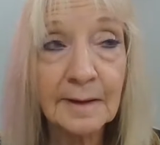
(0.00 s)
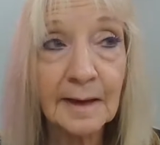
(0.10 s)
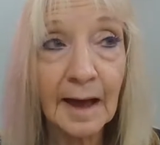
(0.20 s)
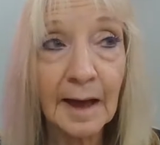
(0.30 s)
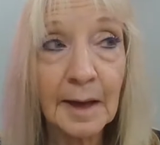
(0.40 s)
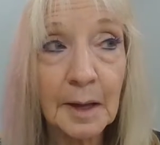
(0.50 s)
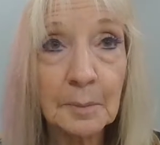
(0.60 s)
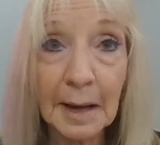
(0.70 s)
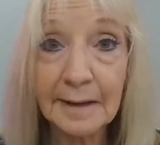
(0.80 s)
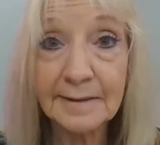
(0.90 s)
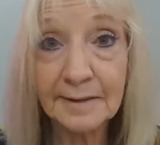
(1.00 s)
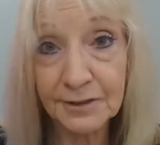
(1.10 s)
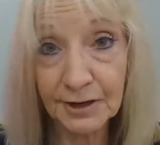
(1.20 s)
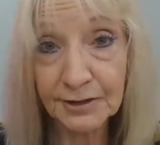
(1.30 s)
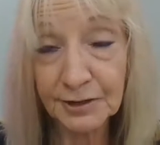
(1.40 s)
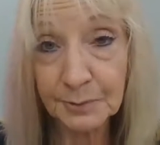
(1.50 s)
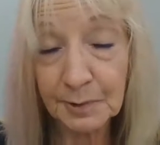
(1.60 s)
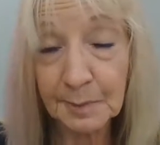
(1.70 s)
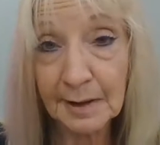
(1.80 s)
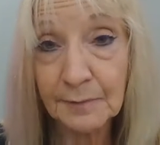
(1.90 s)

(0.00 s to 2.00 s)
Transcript: My suggestion would be,